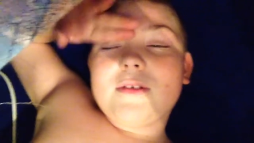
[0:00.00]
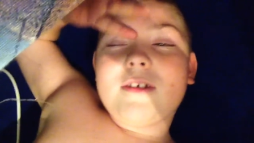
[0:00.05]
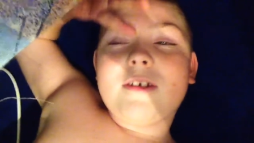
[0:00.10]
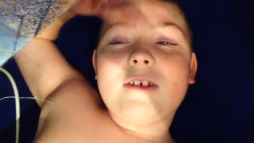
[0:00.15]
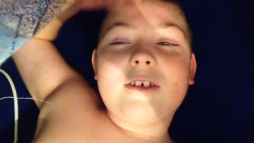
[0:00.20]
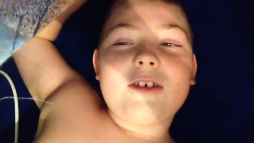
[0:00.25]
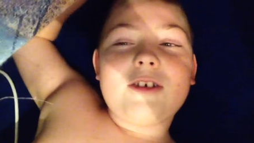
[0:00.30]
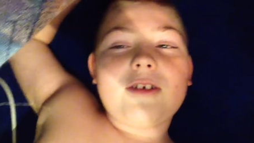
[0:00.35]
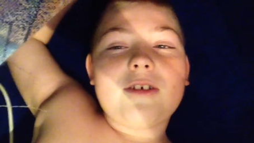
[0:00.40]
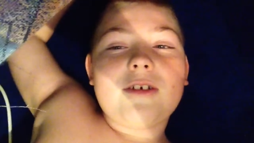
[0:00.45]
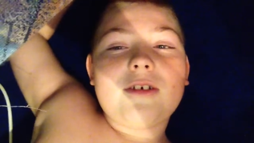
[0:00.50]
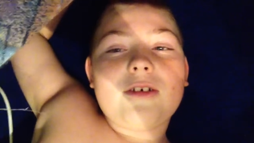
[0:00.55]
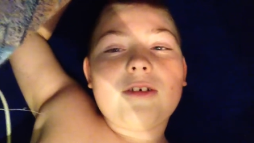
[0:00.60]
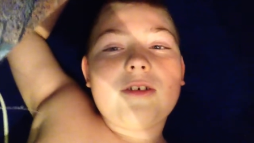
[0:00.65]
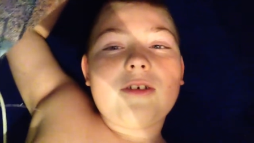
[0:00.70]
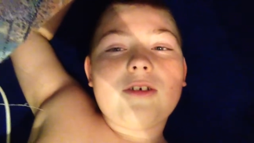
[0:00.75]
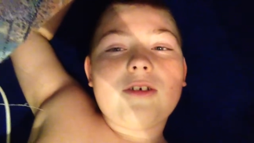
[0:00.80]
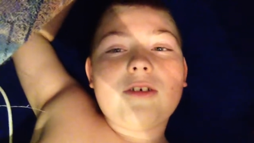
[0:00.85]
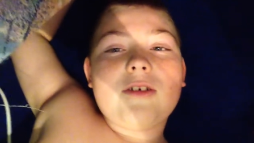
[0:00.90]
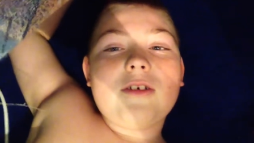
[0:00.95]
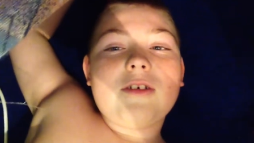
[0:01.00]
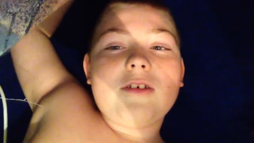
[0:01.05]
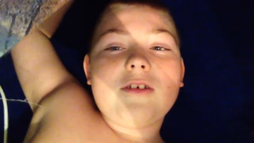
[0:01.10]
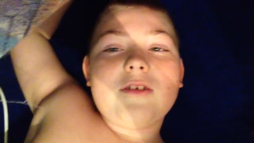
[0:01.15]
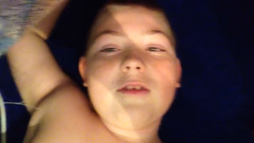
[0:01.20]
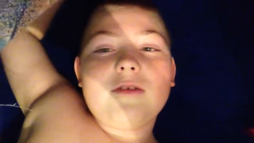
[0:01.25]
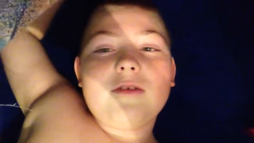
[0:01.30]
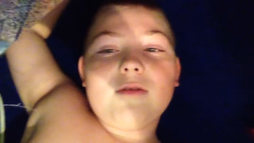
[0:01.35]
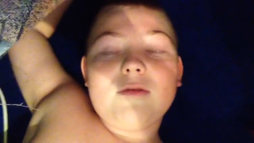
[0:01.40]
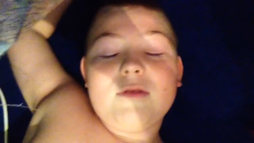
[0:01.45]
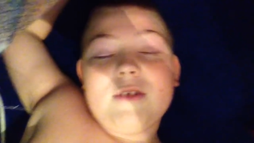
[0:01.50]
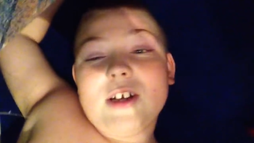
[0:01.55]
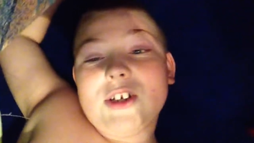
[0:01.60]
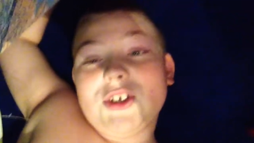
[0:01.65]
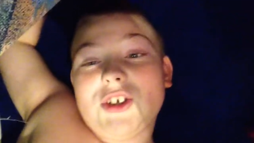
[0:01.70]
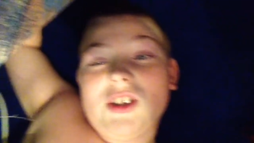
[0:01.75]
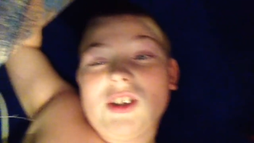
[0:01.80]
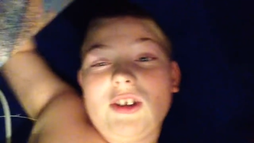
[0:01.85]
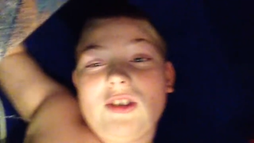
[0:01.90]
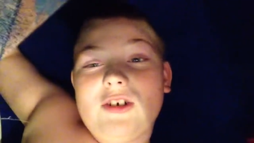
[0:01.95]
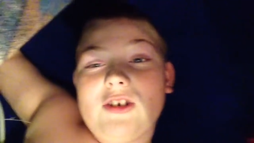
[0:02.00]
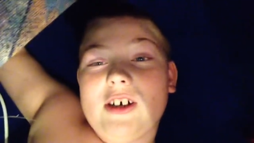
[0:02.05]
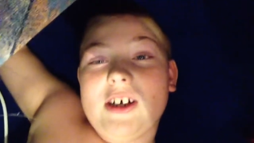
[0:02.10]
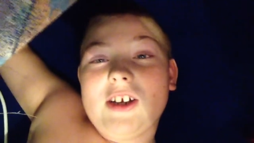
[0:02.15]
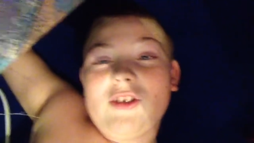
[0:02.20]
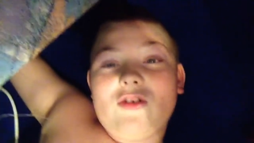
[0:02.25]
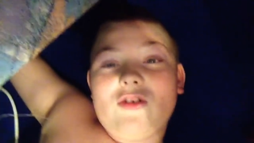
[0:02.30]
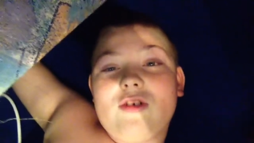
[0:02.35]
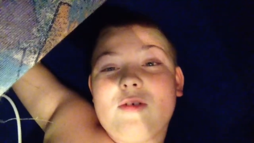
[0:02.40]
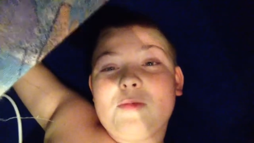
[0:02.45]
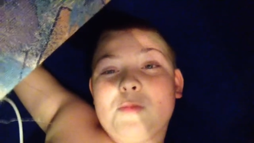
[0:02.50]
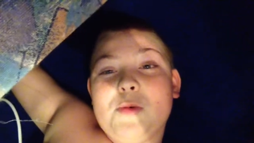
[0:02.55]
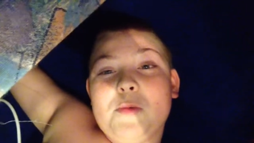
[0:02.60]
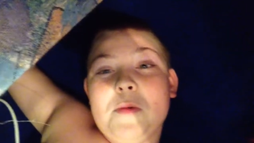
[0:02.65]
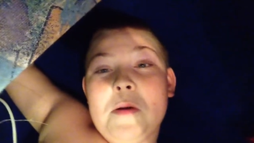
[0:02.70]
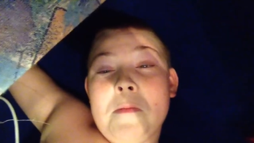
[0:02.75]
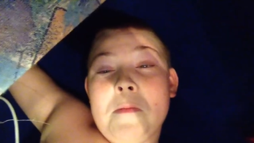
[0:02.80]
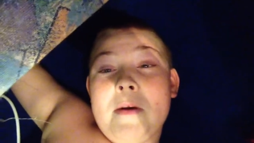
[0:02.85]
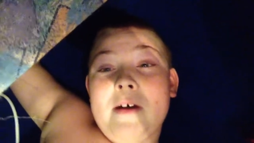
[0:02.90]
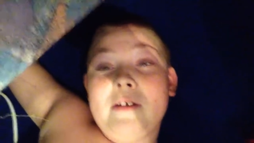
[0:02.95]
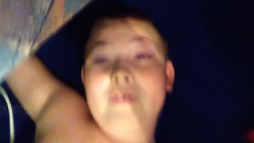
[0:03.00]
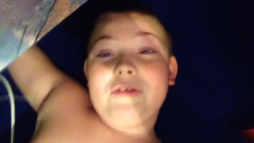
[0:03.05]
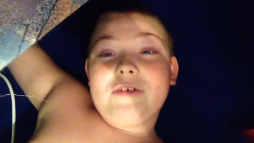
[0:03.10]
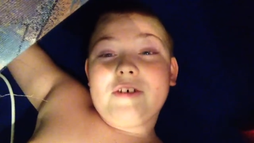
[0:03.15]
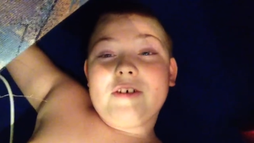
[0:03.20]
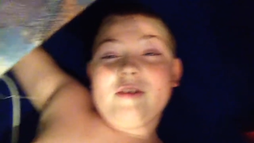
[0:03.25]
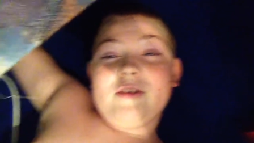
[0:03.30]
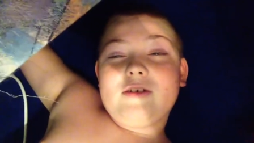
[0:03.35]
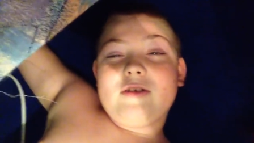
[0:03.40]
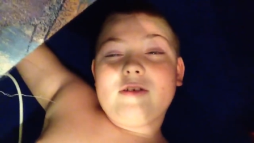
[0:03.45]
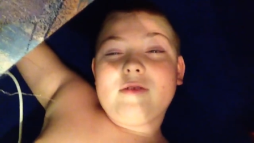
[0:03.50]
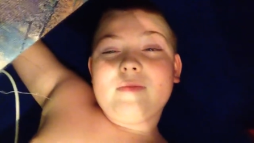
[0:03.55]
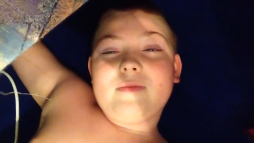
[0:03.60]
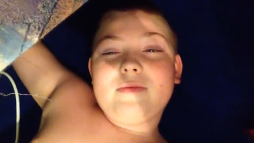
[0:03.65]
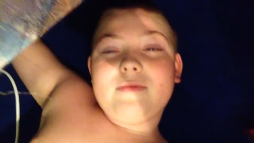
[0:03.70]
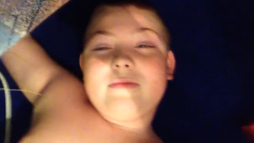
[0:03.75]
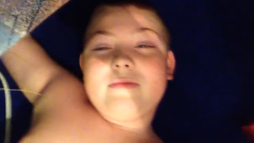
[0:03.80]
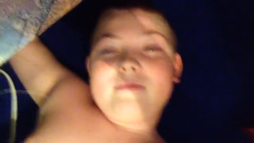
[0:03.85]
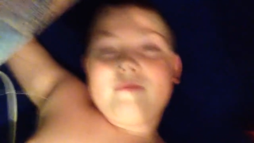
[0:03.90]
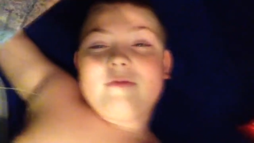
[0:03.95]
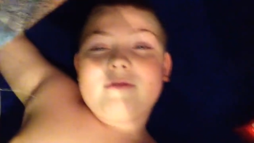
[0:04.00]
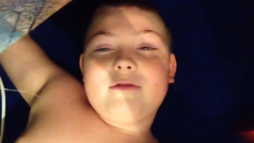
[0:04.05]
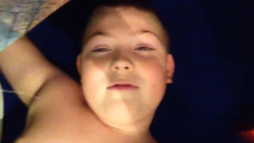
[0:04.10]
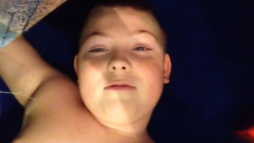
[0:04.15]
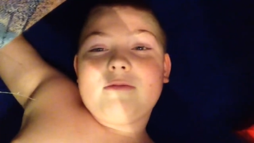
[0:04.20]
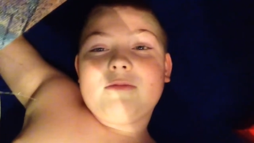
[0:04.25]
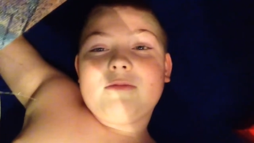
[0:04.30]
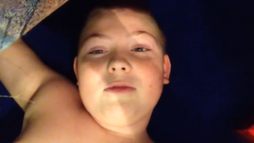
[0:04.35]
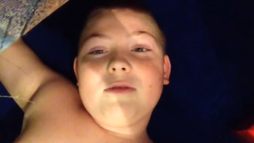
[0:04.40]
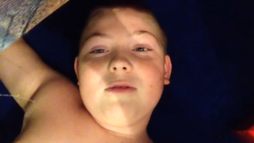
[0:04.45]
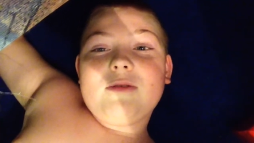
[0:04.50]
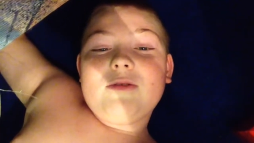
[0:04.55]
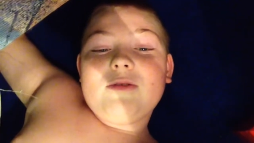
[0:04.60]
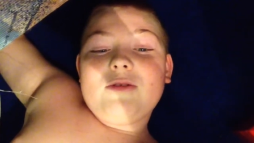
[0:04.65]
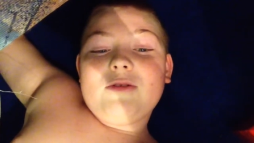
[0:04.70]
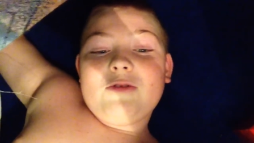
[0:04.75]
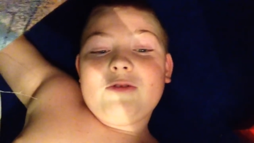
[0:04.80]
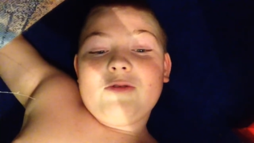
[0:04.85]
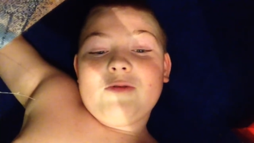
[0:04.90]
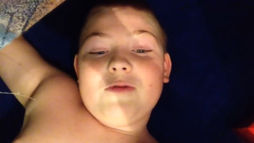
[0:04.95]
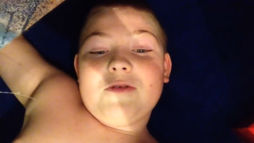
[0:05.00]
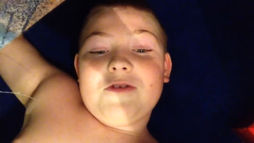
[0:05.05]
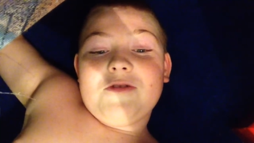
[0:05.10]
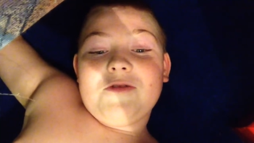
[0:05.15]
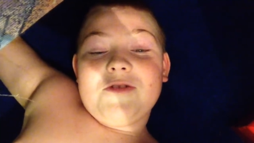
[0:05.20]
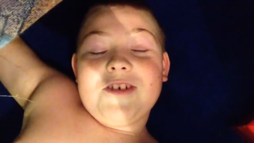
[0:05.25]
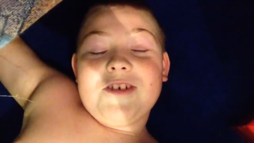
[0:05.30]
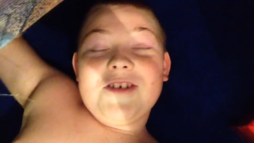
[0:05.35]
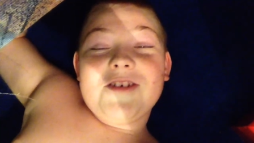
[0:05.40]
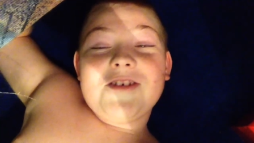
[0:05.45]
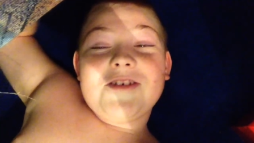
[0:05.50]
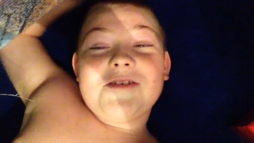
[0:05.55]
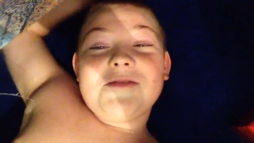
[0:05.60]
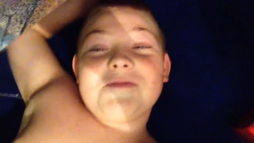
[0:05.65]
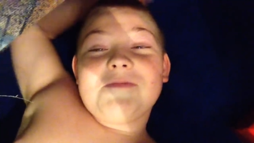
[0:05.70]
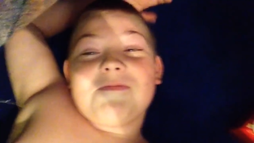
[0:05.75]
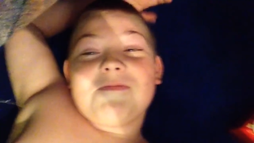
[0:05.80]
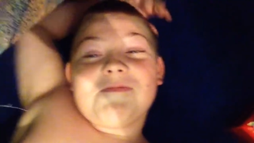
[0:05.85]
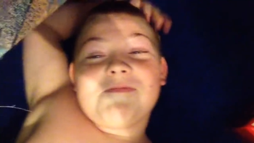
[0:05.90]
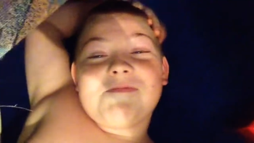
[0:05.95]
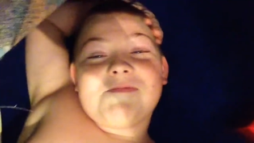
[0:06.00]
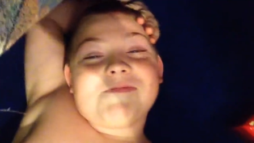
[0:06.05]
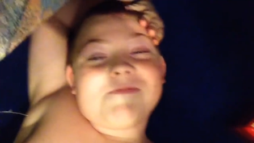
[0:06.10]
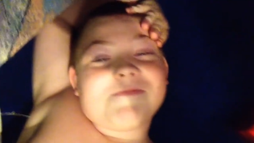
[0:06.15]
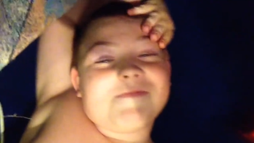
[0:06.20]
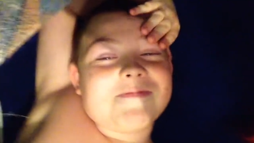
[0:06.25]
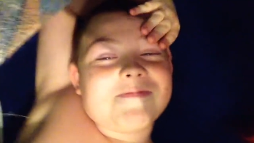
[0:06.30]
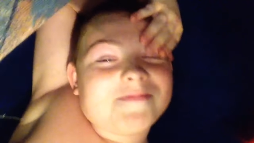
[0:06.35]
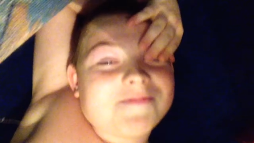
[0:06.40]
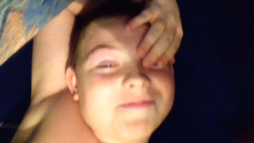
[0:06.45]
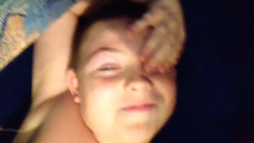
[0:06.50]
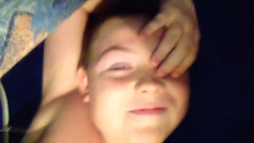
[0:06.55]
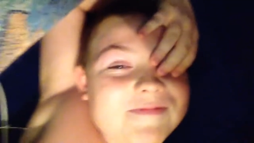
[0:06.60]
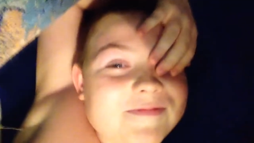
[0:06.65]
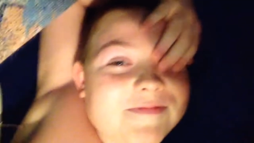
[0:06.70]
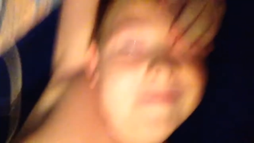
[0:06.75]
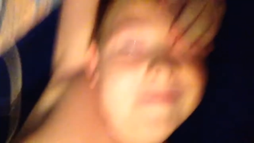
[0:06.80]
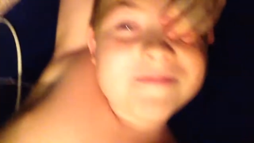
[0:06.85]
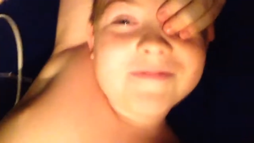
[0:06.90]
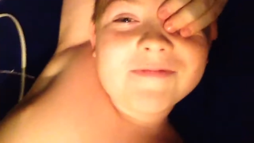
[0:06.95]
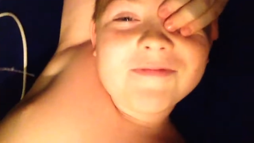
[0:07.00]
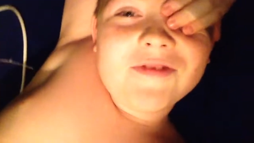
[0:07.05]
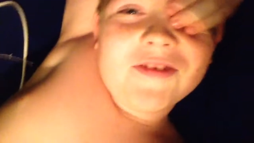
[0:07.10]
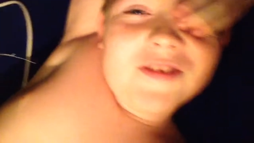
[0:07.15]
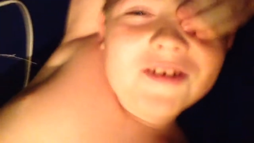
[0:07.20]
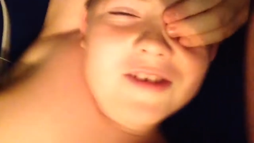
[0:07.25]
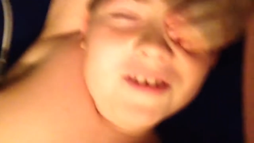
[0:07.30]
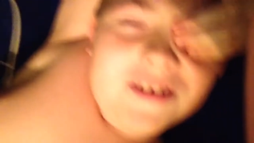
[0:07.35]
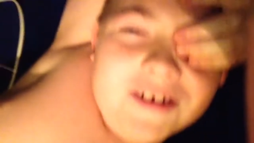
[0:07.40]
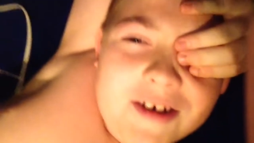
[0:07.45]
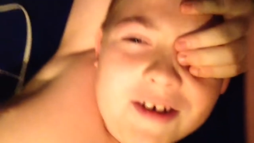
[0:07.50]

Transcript: well, actually, I haven't got up, I'm about to get up. So, anyway, um, yeah.